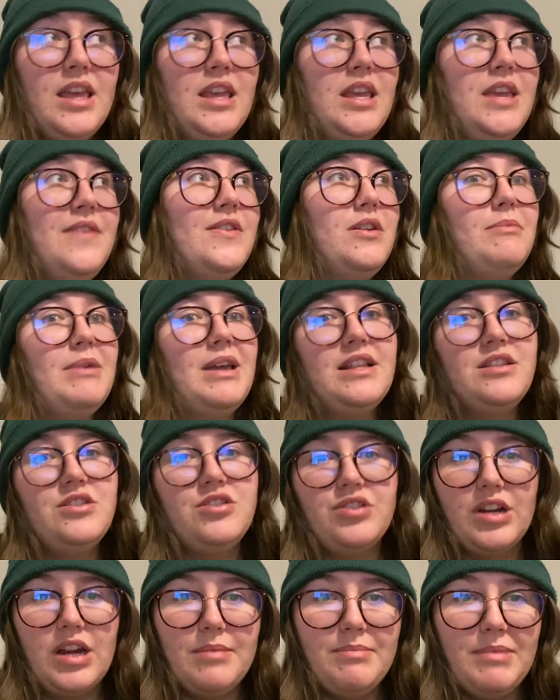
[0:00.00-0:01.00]
even on my
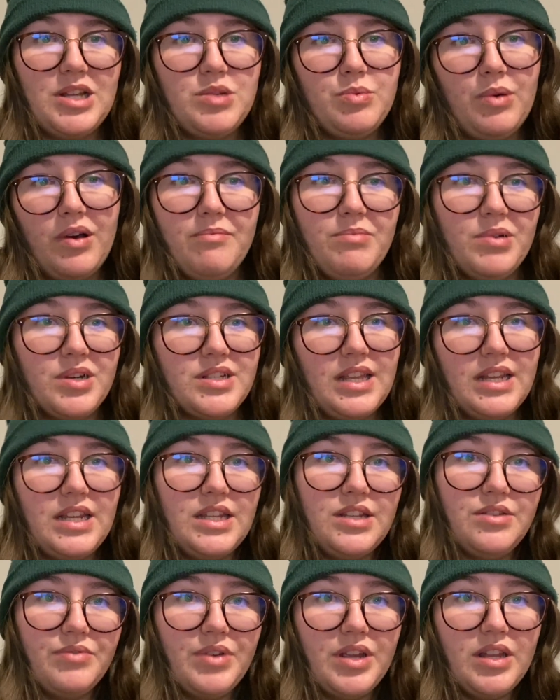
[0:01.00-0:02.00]
Instagram, my 12 books I
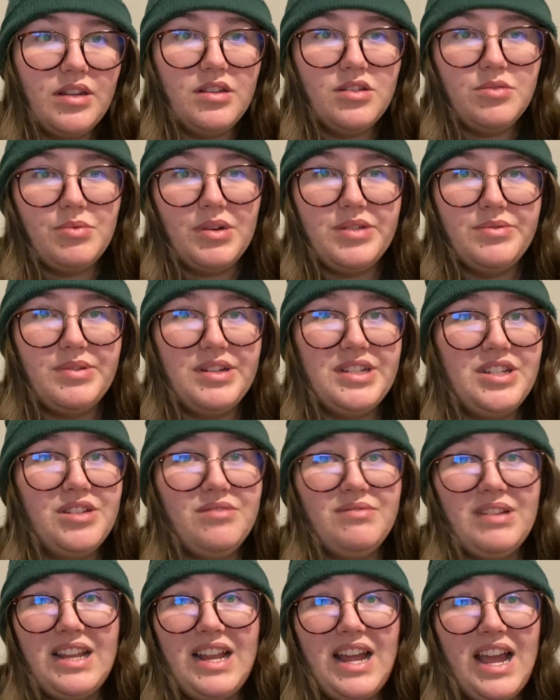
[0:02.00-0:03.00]
need to read in
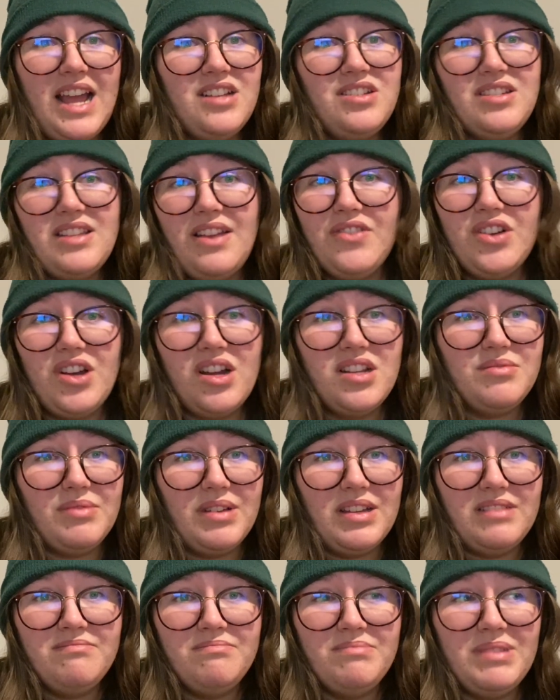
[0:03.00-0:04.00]
2022, and I just never got to
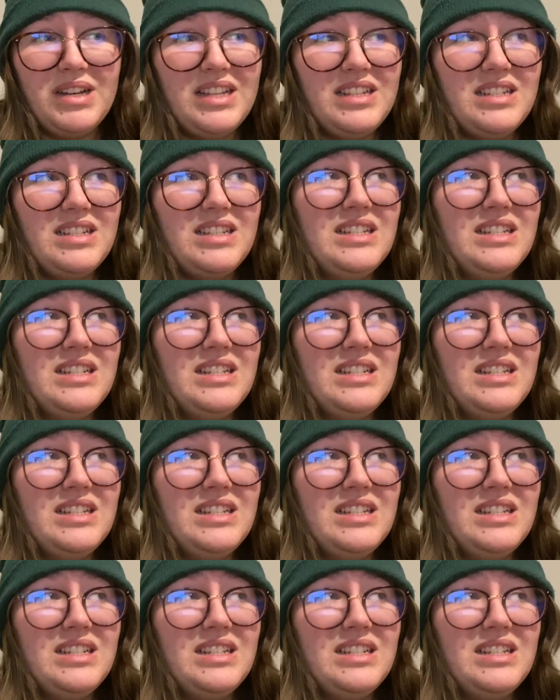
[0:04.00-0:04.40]
it. But